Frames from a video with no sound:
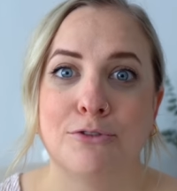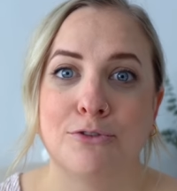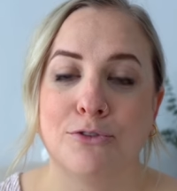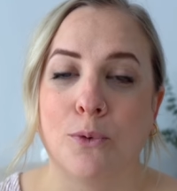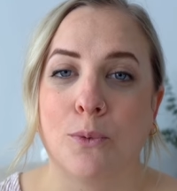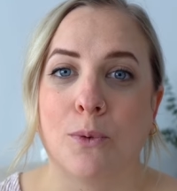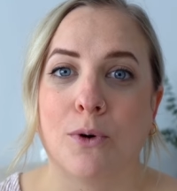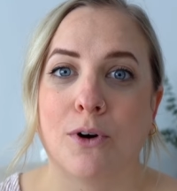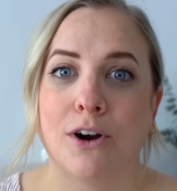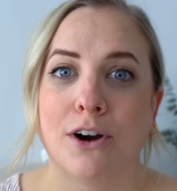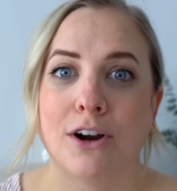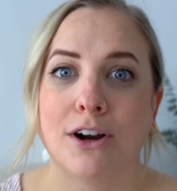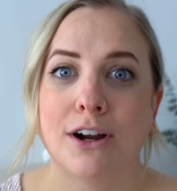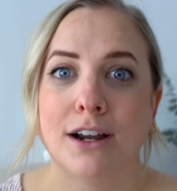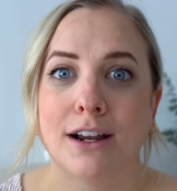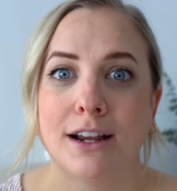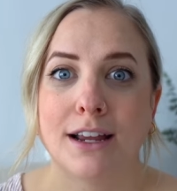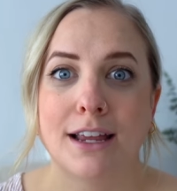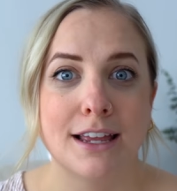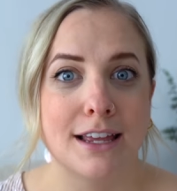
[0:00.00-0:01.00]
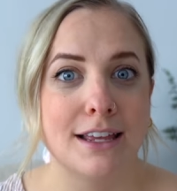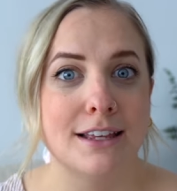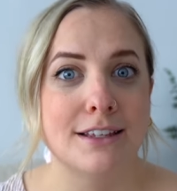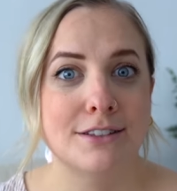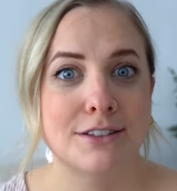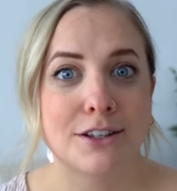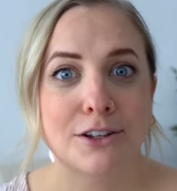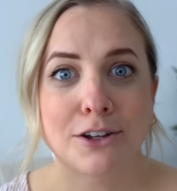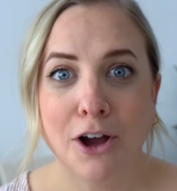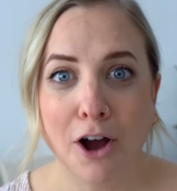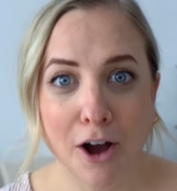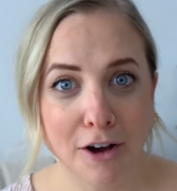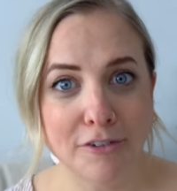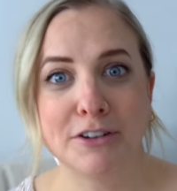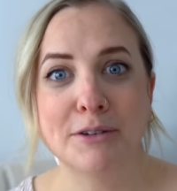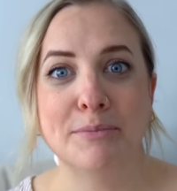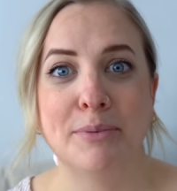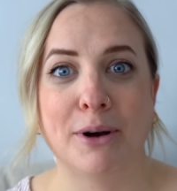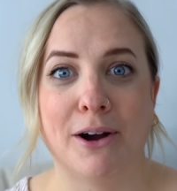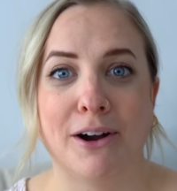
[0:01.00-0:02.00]
for his
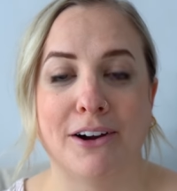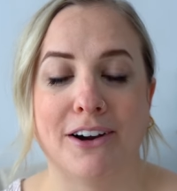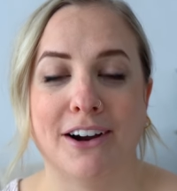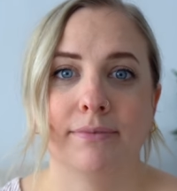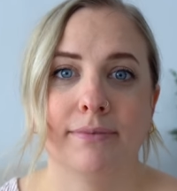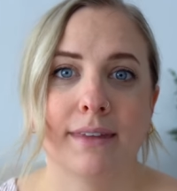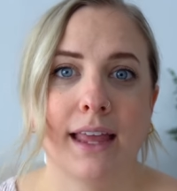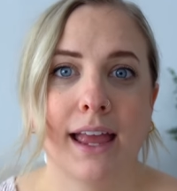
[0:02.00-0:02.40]
coffee bar.